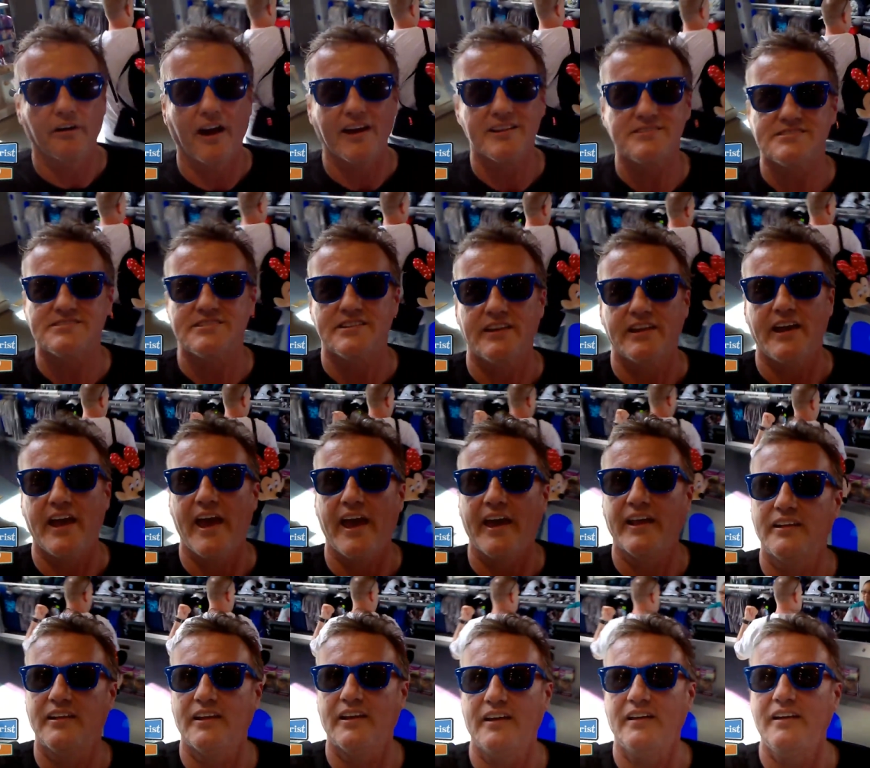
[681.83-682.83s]
I see
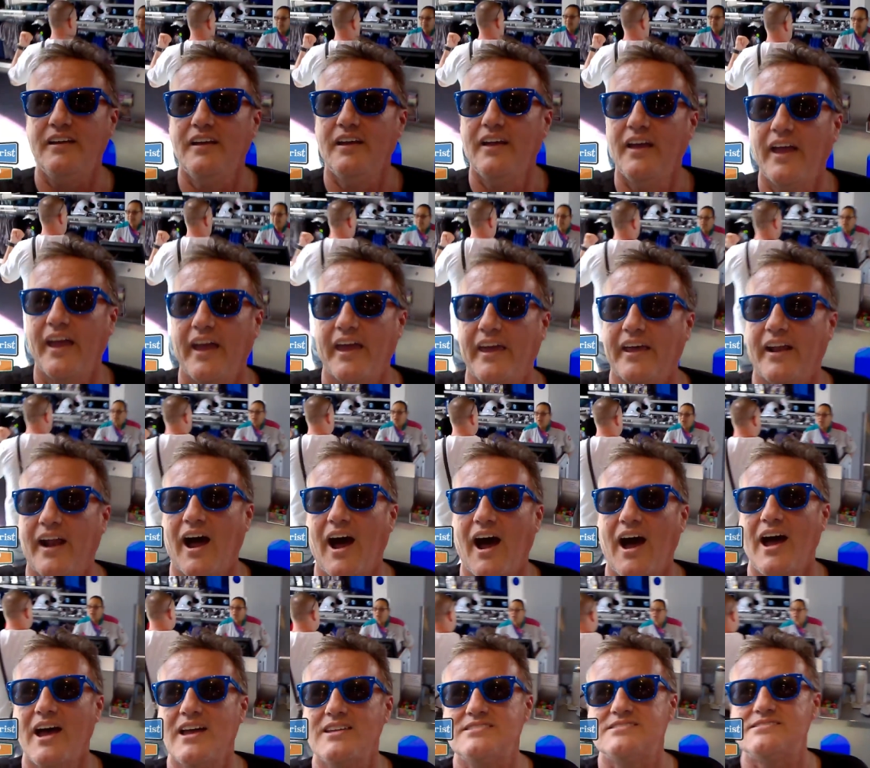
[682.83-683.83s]
Edna and
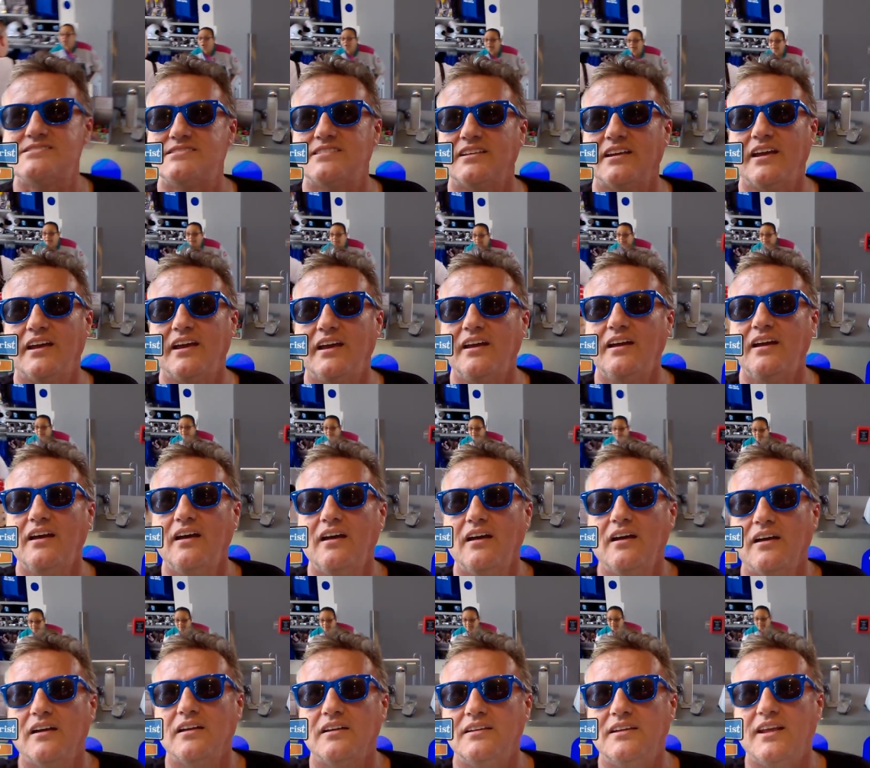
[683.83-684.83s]
I see
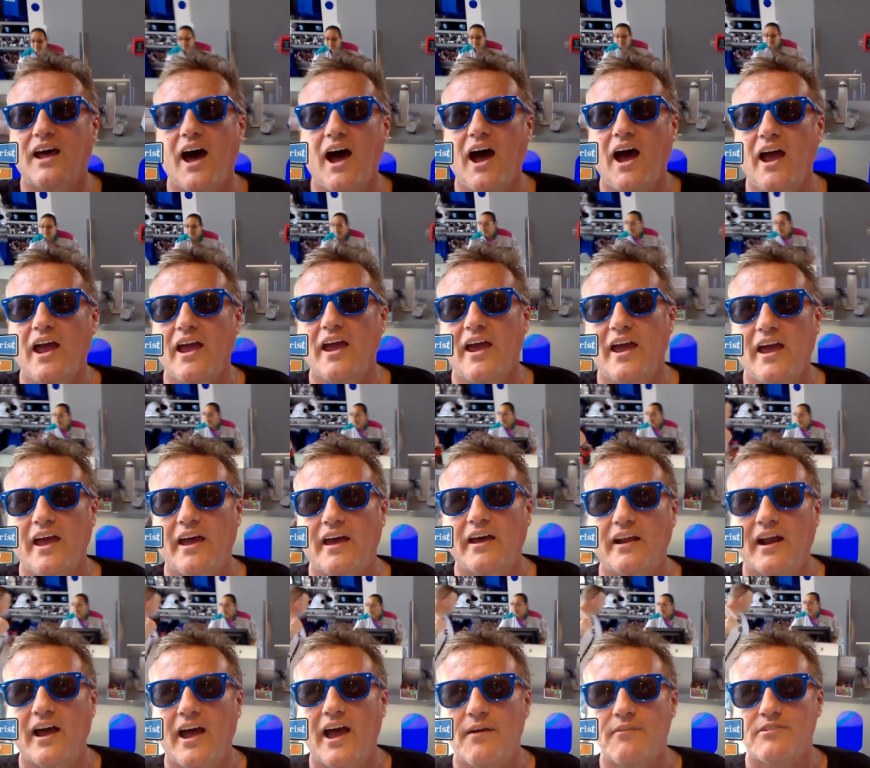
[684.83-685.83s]

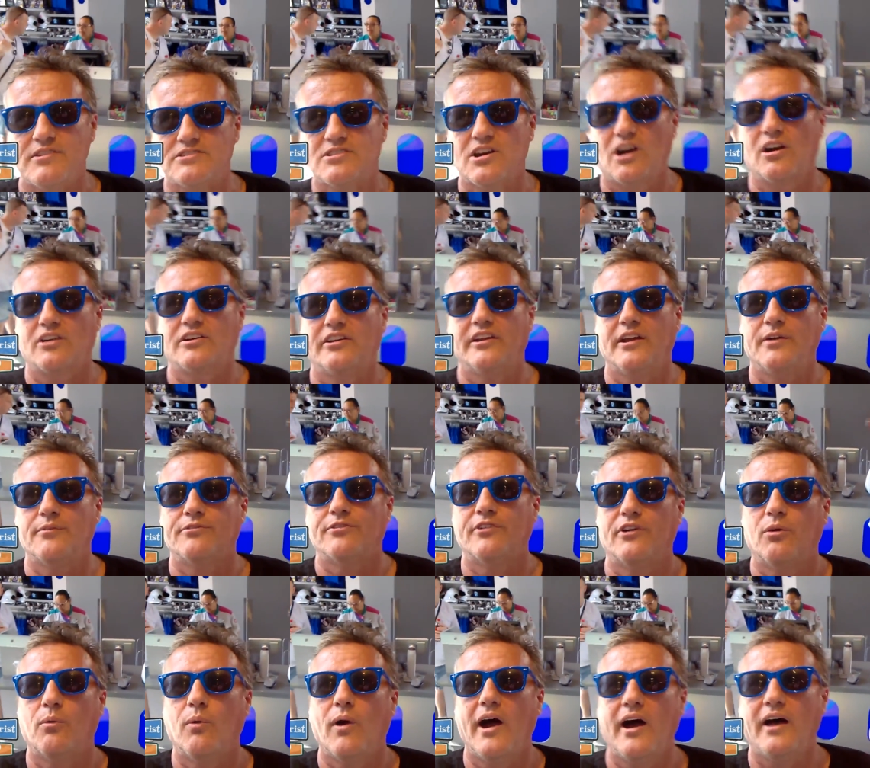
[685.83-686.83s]
Diane. I haven't talked to them
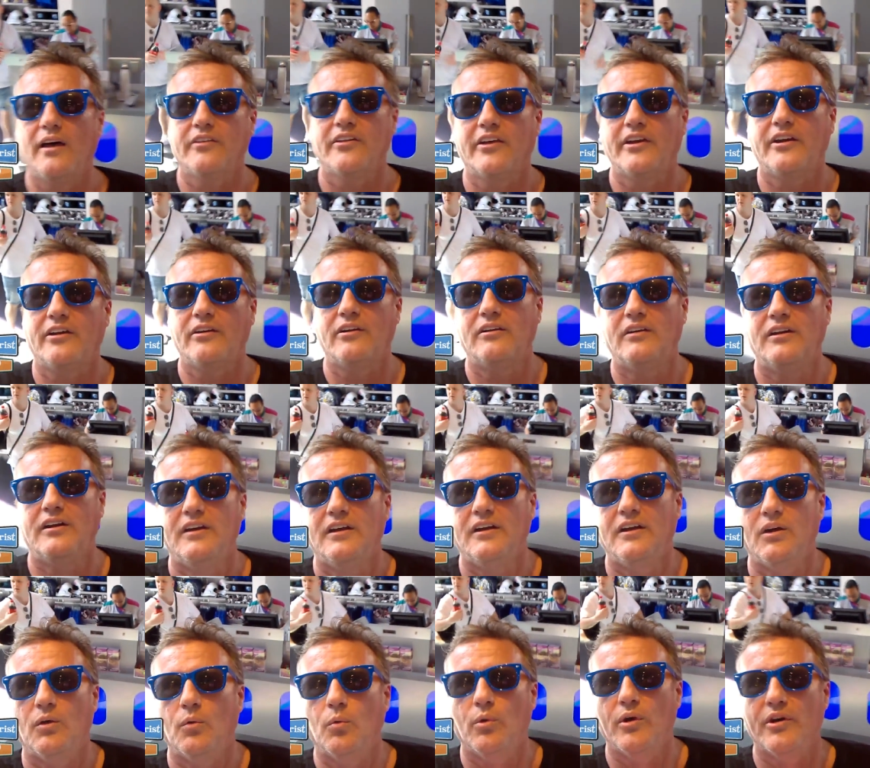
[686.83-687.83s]
for a while. They're
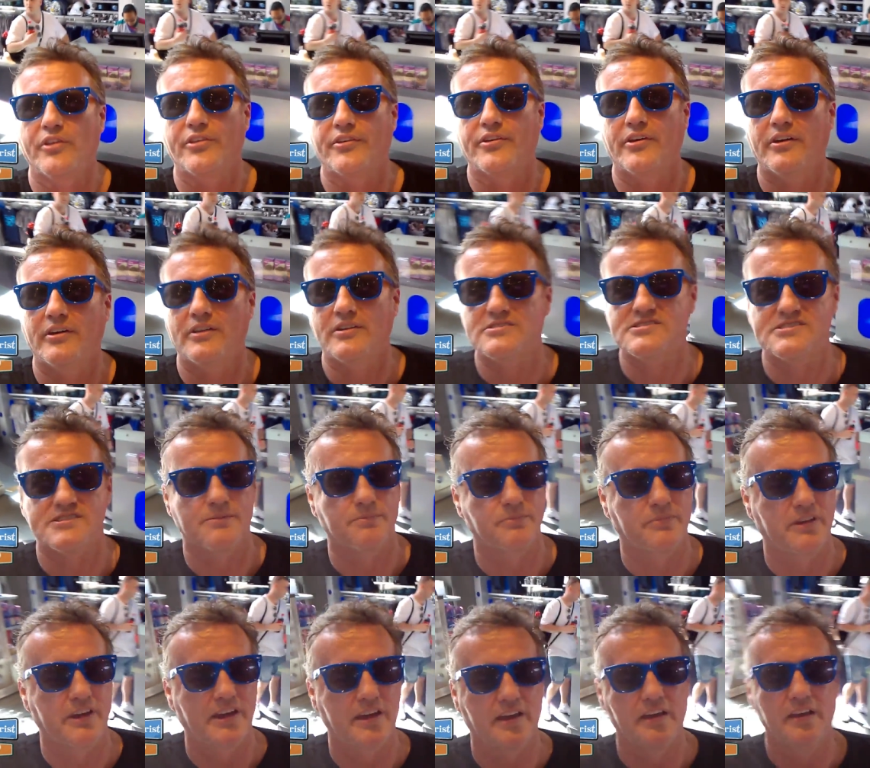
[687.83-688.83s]
with
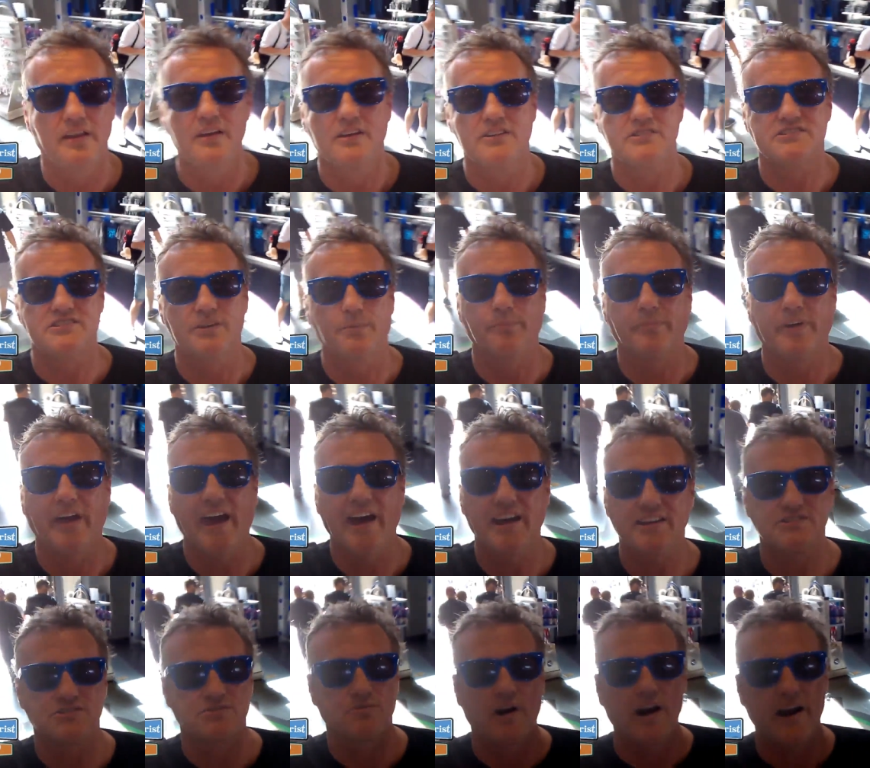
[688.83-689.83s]
some some
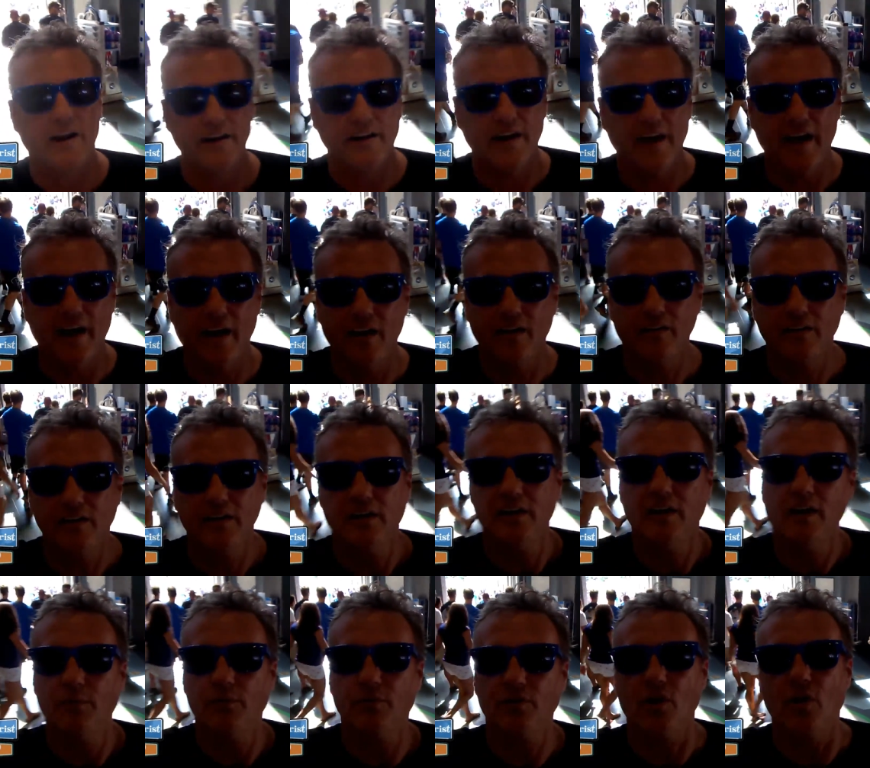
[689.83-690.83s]
guests right now.
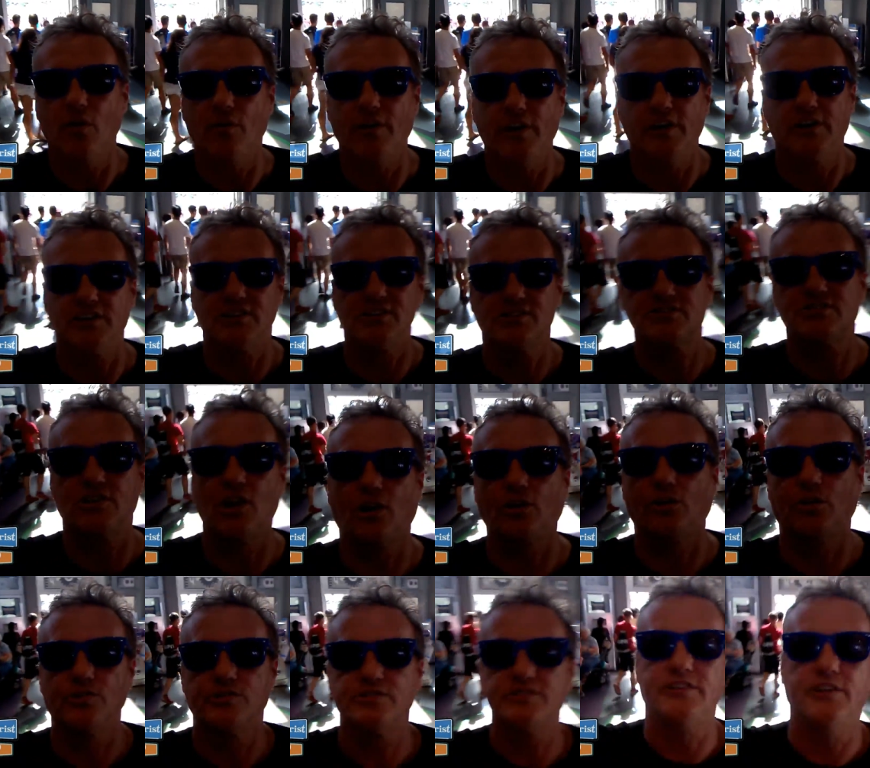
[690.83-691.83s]
I'll go over to the
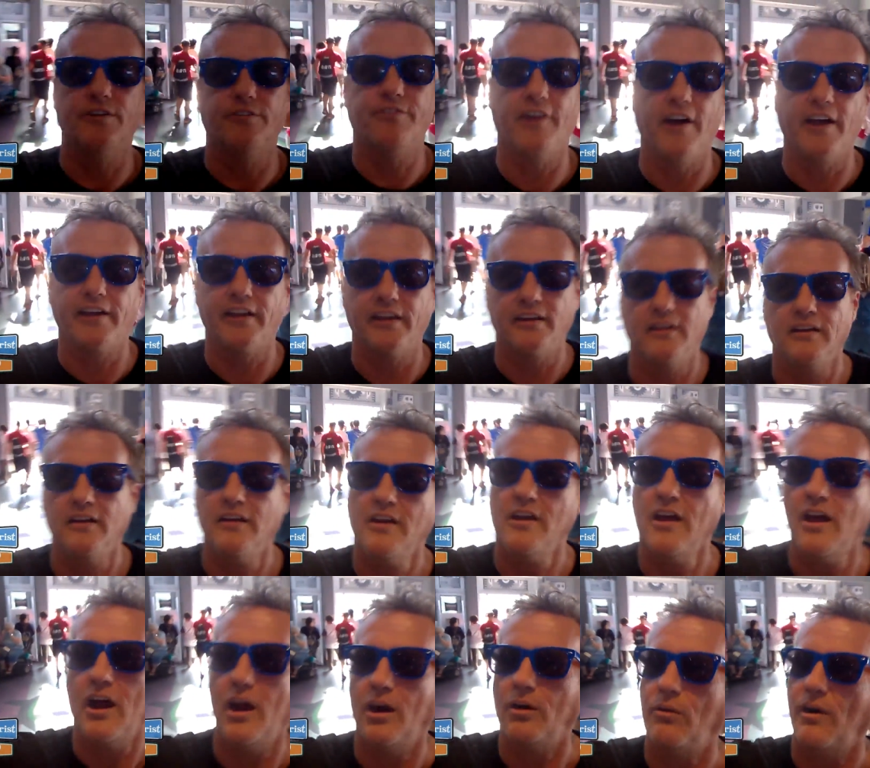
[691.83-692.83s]
circle and see if I can
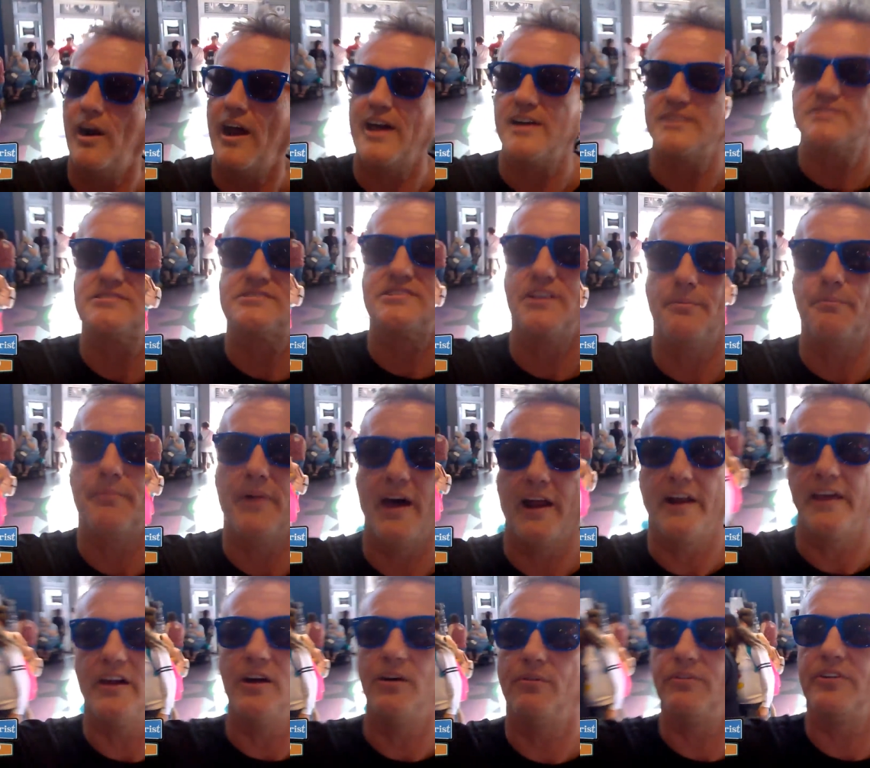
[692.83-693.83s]
harass
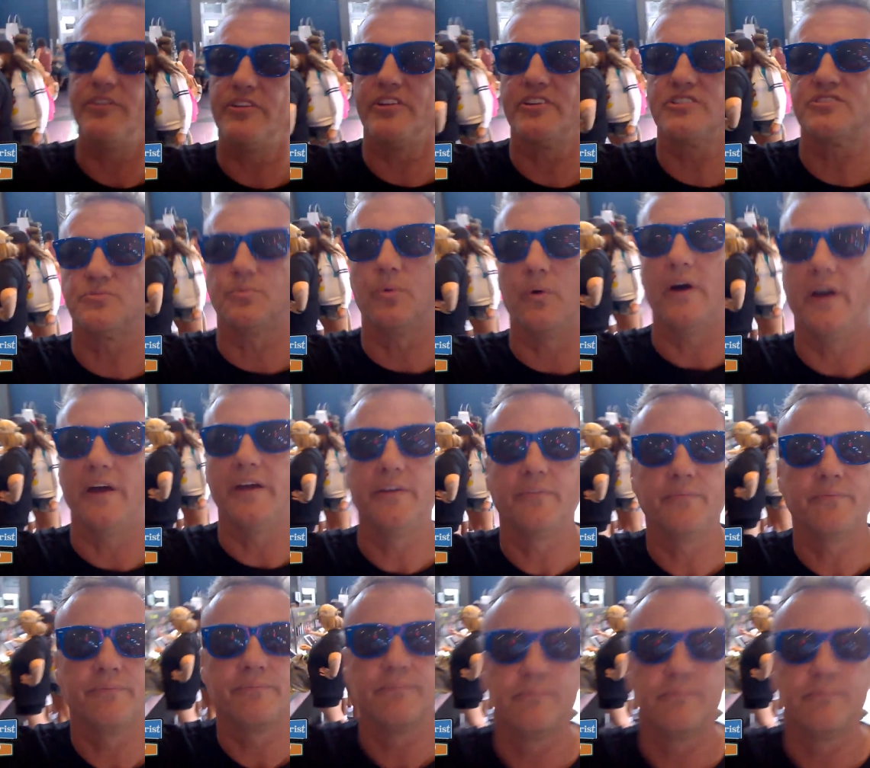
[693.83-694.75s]
somebody over this way.